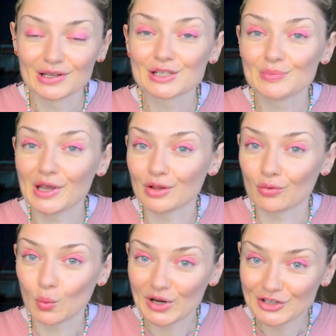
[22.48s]
Speaking
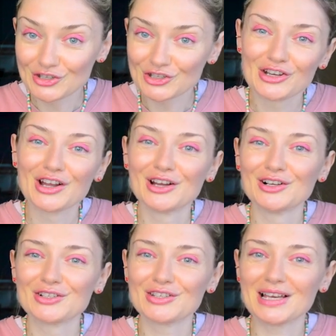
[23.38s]
of which,
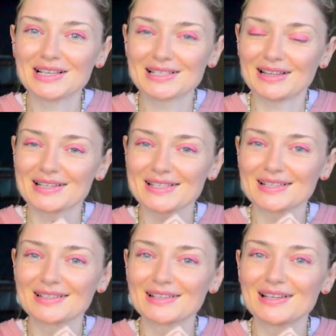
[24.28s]
today's
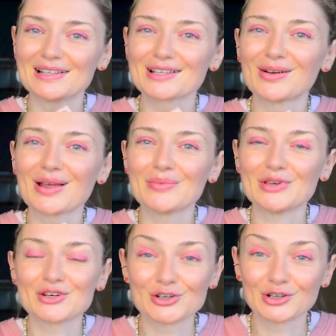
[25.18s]
lesson is gonna
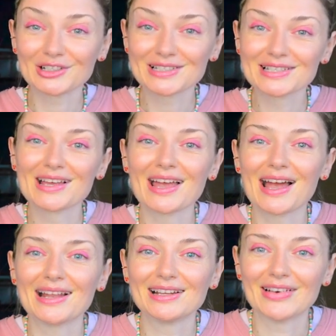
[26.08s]
be short
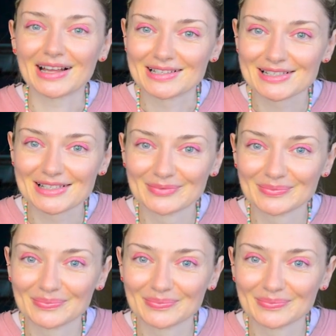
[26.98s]
and advanced.